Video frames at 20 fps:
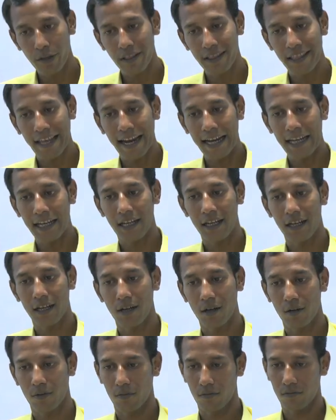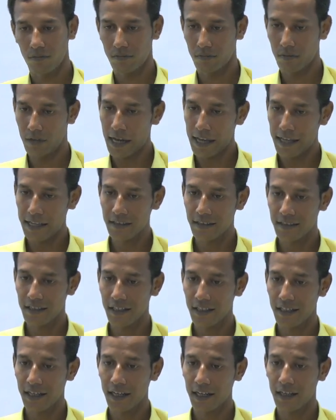that I can say
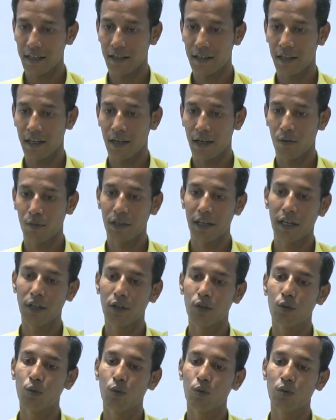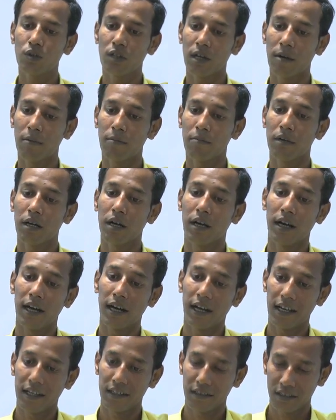that we can do some
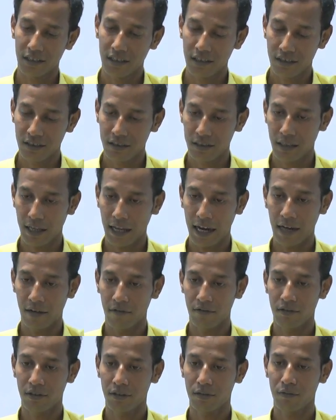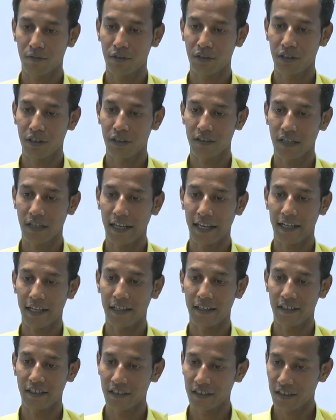this advanced features like
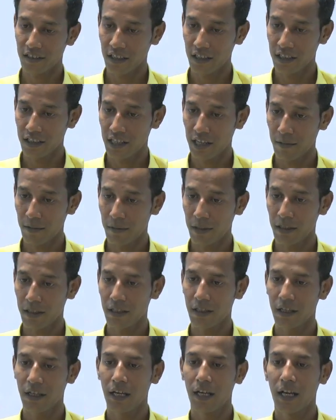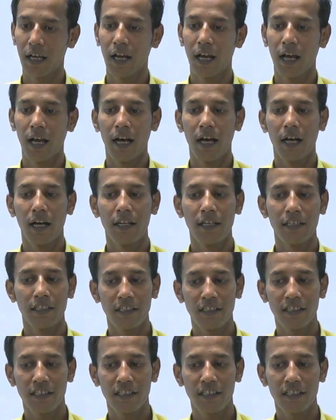register retiming, register